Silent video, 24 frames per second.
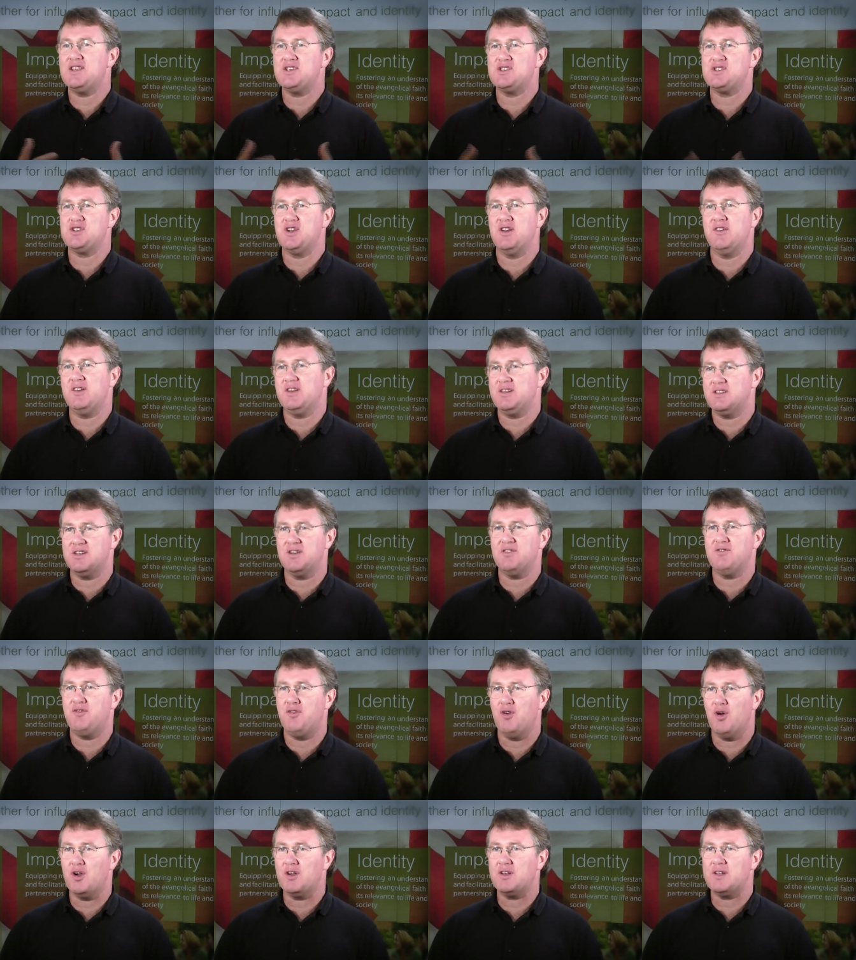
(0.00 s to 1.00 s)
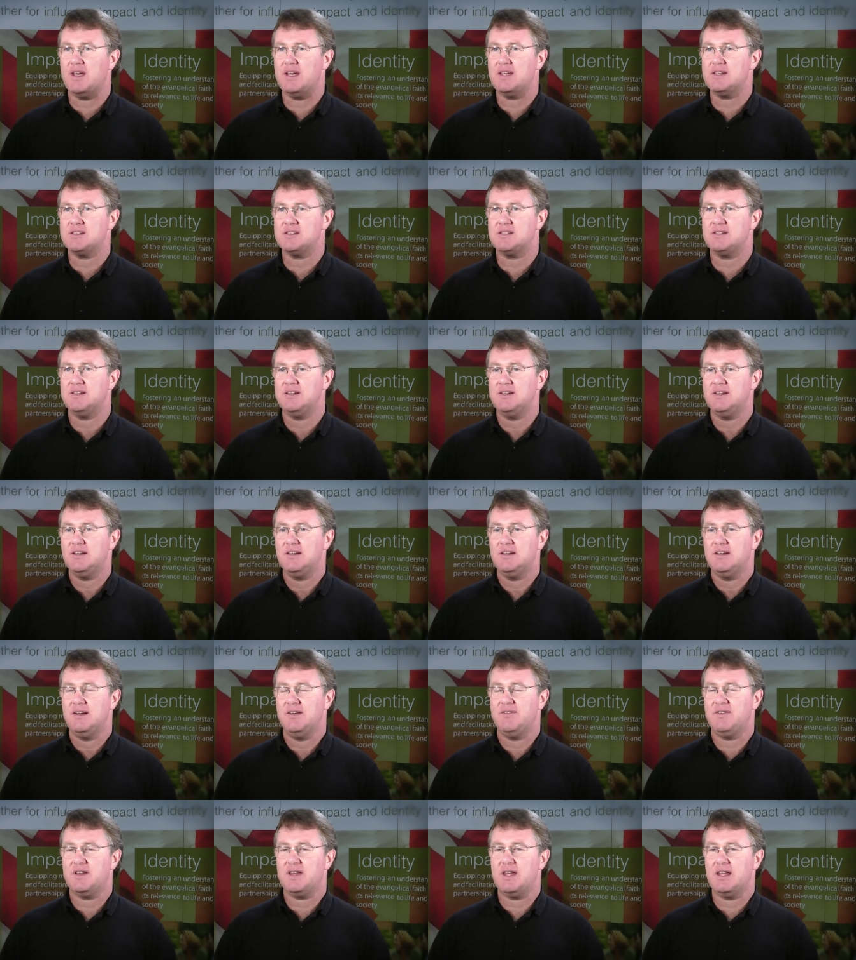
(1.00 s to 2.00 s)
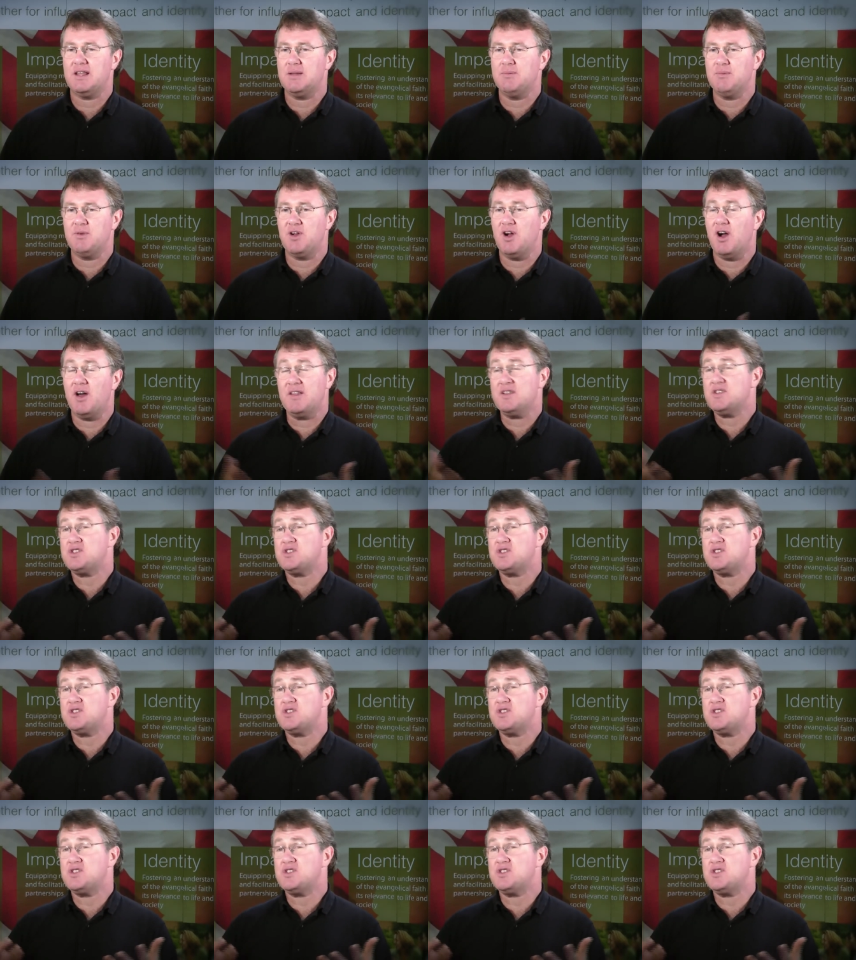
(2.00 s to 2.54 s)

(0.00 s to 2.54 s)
a servant, and a foretaste of the kingdom of God.